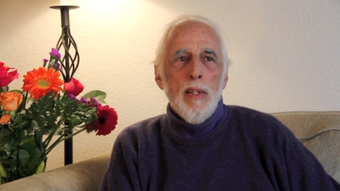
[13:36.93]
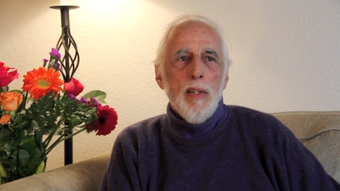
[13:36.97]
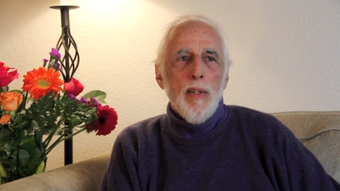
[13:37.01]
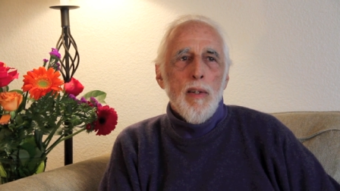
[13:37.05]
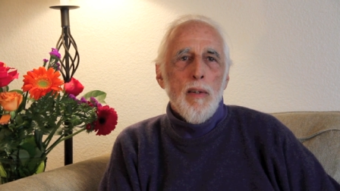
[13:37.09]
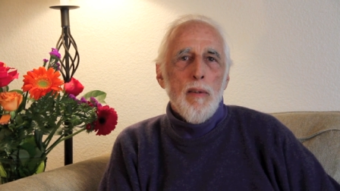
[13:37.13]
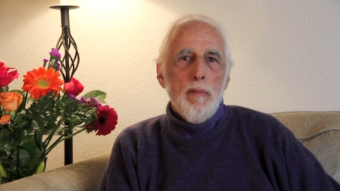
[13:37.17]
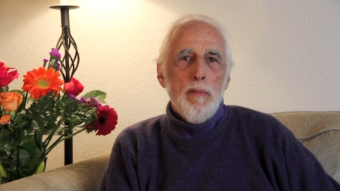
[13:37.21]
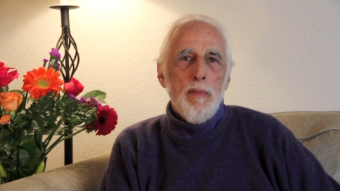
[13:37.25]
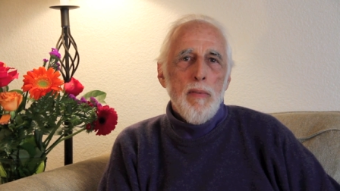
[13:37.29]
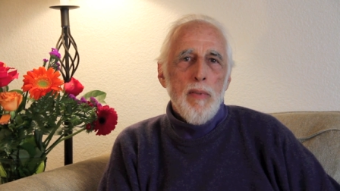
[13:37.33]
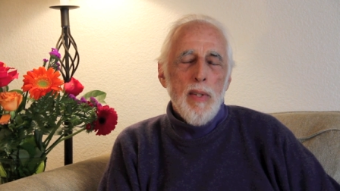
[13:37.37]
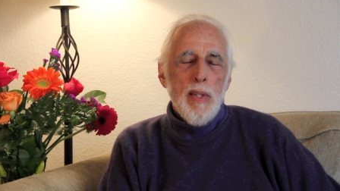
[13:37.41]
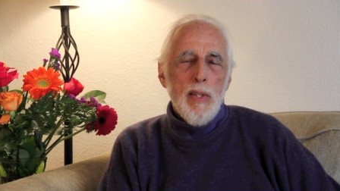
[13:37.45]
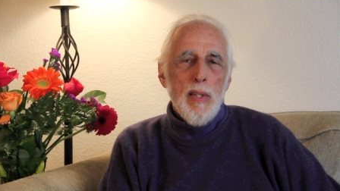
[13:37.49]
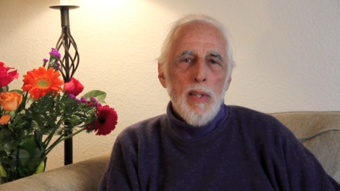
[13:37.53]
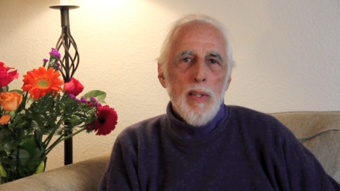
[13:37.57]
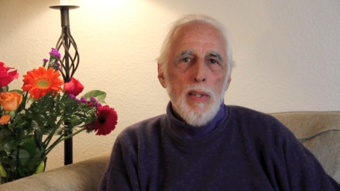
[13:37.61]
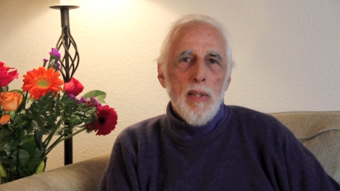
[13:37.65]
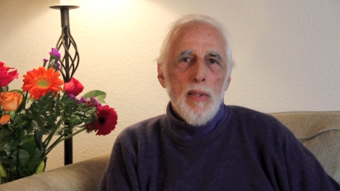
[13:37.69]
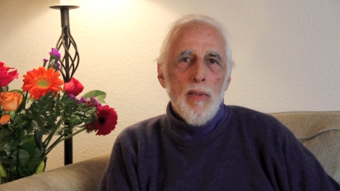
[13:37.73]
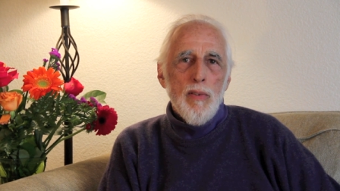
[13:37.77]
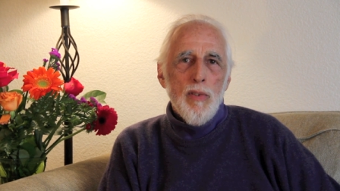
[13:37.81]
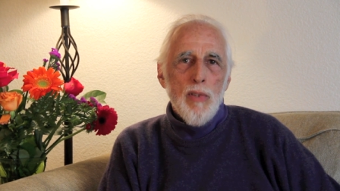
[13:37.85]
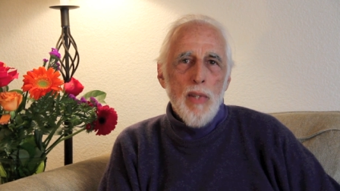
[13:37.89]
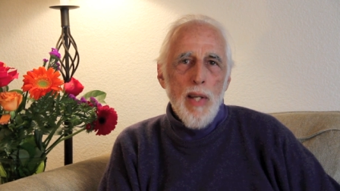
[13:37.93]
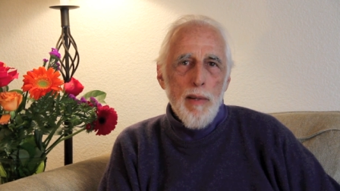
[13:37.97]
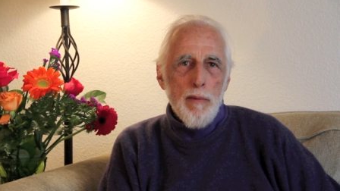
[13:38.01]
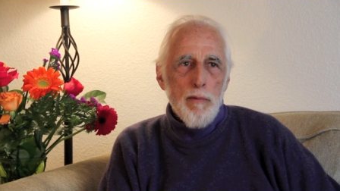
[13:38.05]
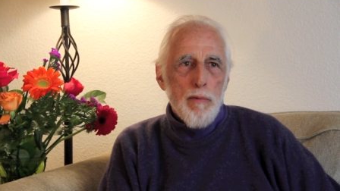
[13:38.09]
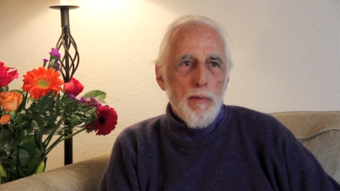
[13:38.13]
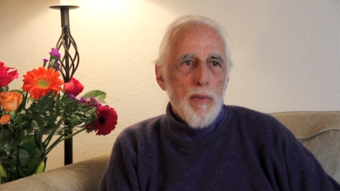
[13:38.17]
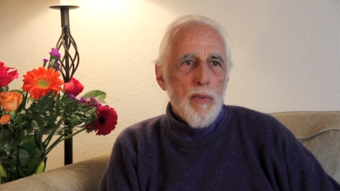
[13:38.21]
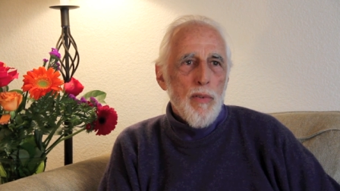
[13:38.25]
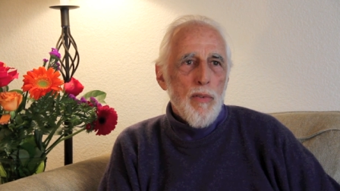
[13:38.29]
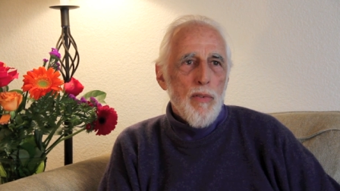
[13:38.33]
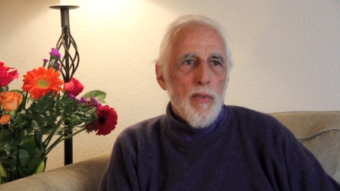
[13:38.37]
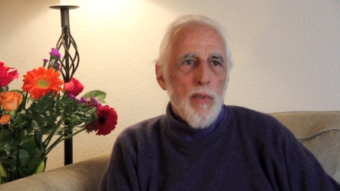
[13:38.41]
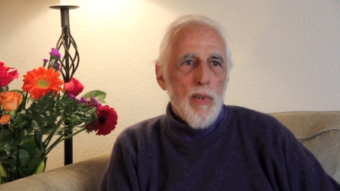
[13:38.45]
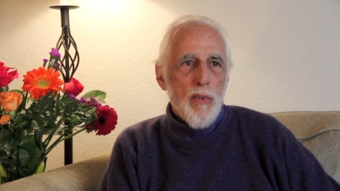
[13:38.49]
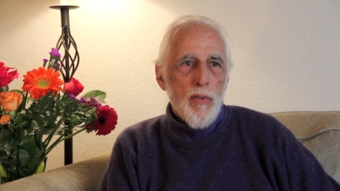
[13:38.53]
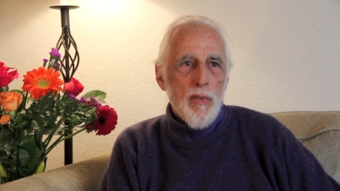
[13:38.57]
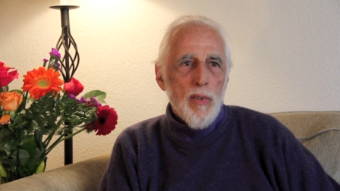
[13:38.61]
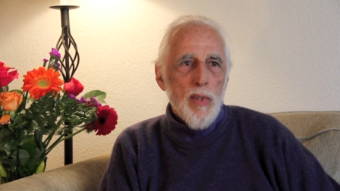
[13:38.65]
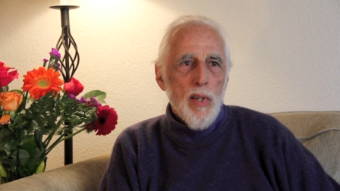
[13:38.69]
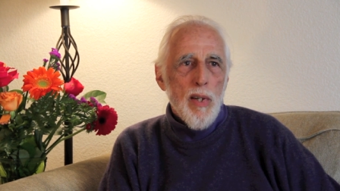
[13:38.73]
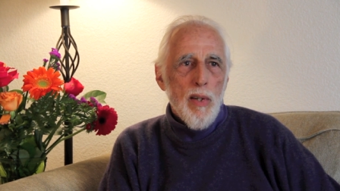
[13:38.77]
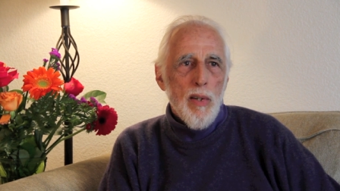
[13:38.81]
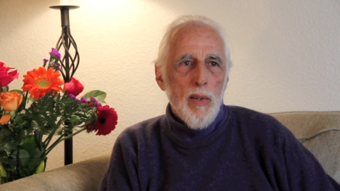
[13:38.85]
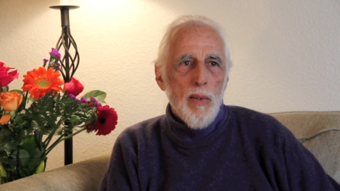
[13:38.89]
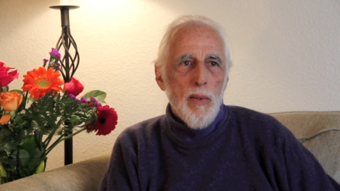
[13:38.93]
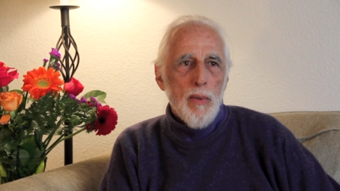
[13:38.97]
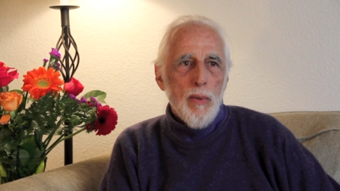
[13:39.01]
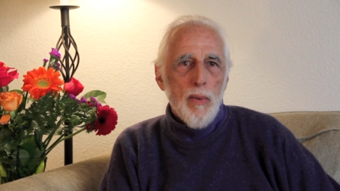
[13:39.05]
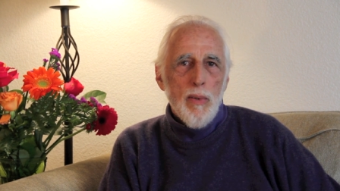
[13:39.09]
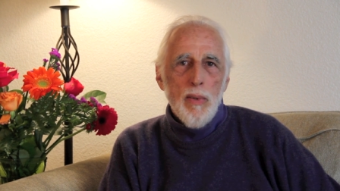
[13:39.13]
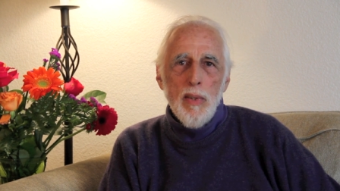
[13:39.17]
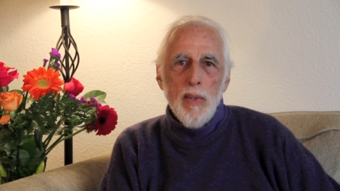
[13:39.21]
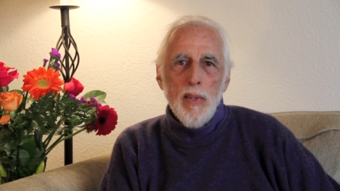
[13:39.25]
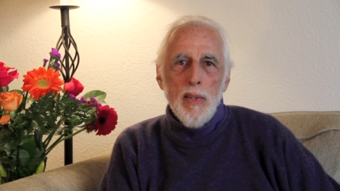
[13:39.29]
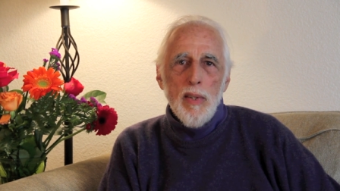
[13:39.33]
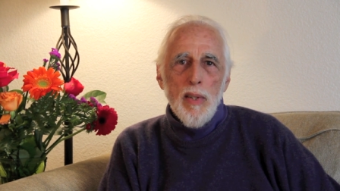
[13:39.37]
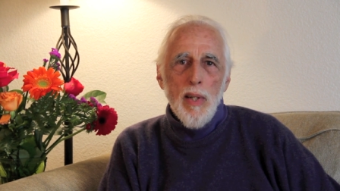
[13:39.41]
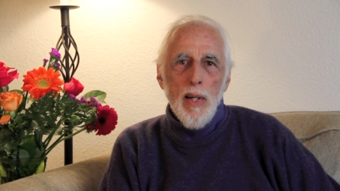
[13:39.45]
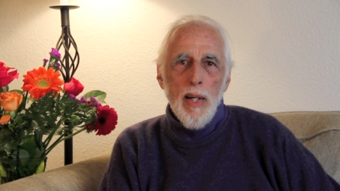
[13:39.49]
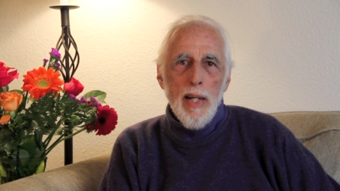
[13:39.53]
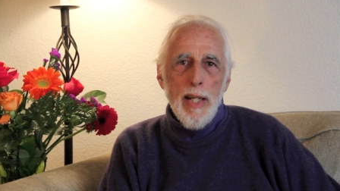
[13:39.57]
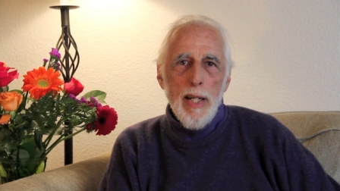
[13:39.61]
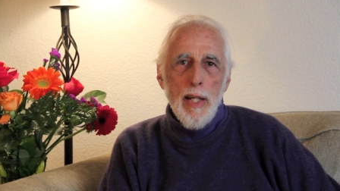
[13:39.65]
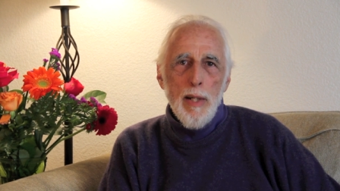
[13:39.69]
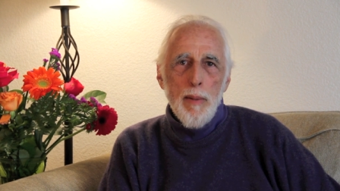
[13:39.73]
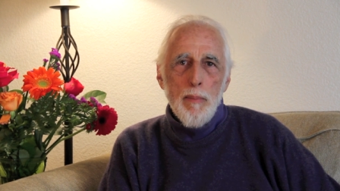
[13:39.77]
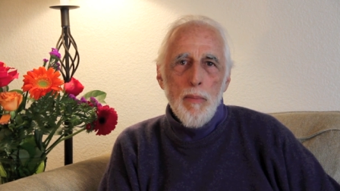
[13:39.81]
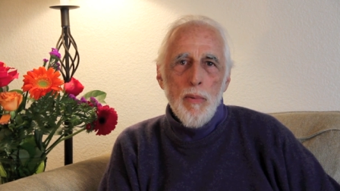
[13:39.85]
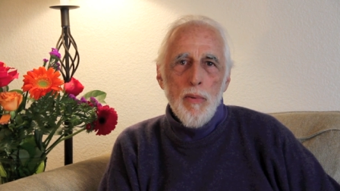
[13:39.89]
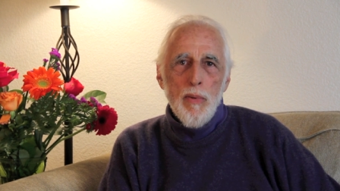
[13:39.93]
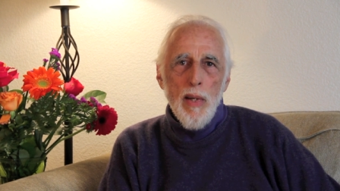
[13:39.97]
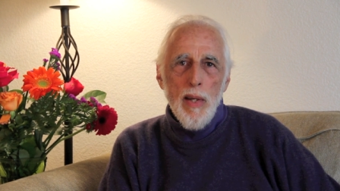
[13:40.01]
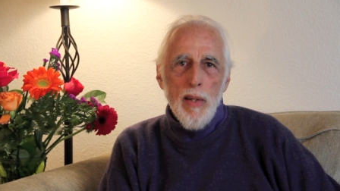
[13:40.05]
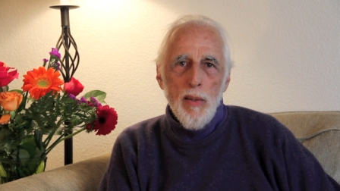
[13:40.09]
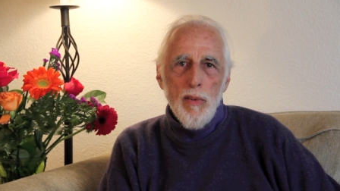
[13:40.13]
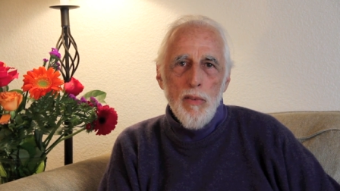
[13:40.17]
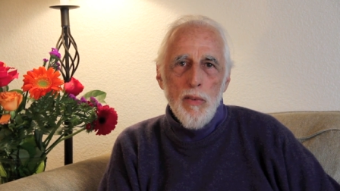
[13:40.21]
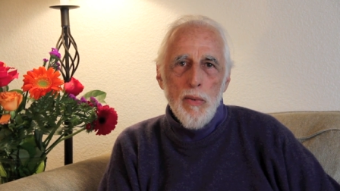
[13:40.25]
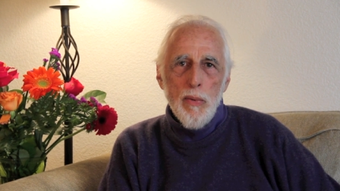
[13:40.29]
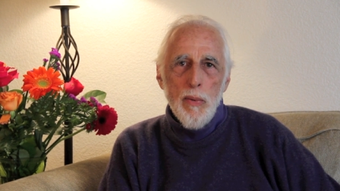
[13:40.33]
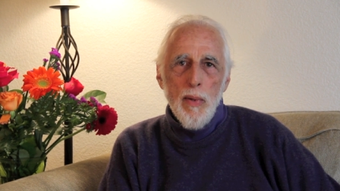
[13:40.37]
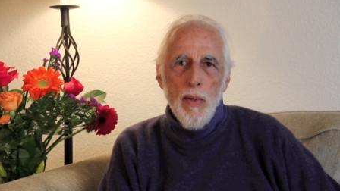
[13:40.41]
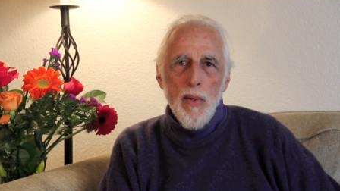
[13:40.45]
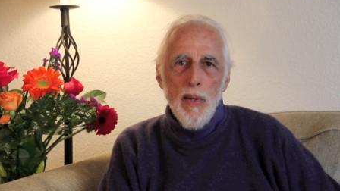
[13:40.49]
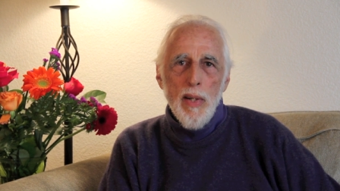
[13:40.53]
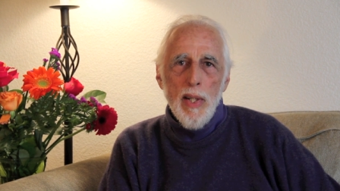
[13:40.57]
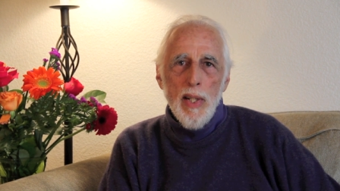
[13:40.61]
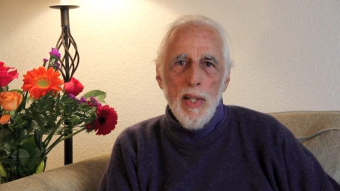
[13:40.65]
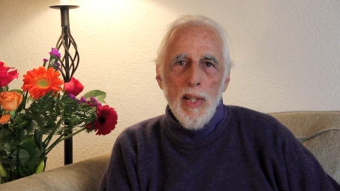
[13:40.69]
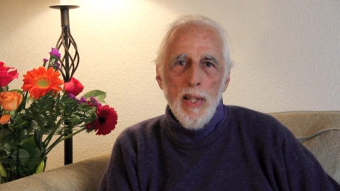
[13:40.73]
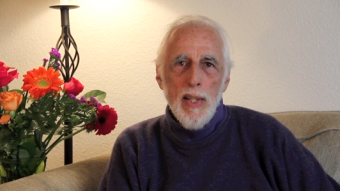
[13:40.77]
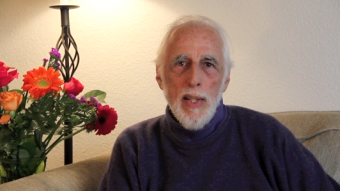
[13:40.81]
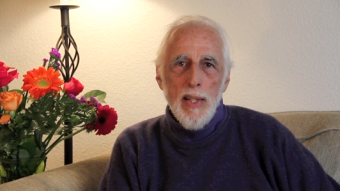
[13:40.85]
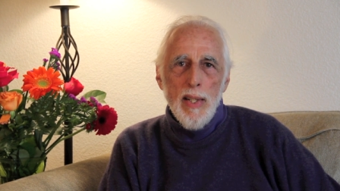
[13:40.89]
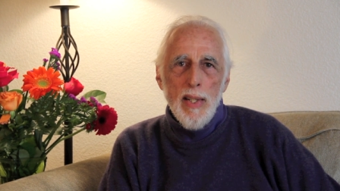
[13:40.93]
of the San Francisco I Am Sanctuary.